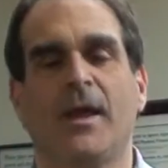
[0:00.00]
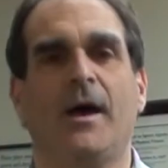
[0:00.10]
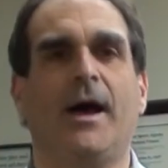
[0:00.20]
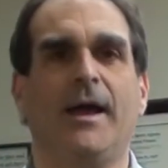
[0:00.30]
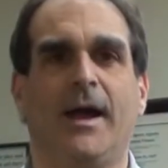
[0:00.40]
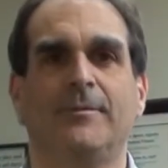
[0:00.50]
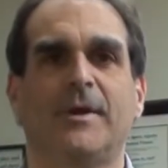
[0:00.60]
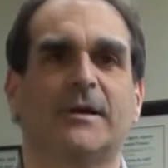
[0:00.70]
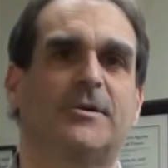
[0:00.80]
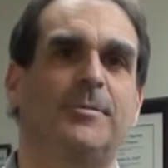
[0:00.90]
Hi, I'm
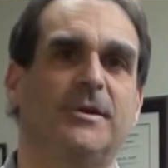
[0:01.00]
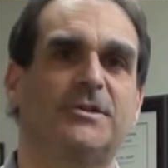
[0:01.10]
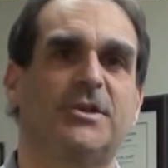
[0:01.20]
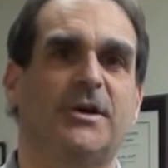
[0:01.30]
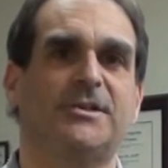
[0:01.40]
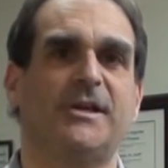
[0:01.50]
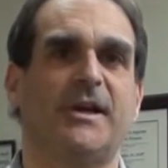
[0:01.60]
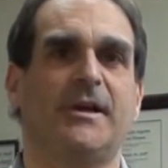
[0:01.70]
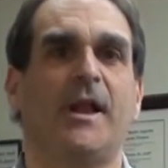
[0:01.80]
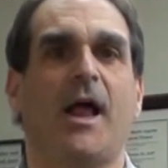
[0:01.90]
Dr. Bill
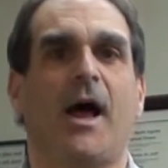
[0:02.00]
Charschan.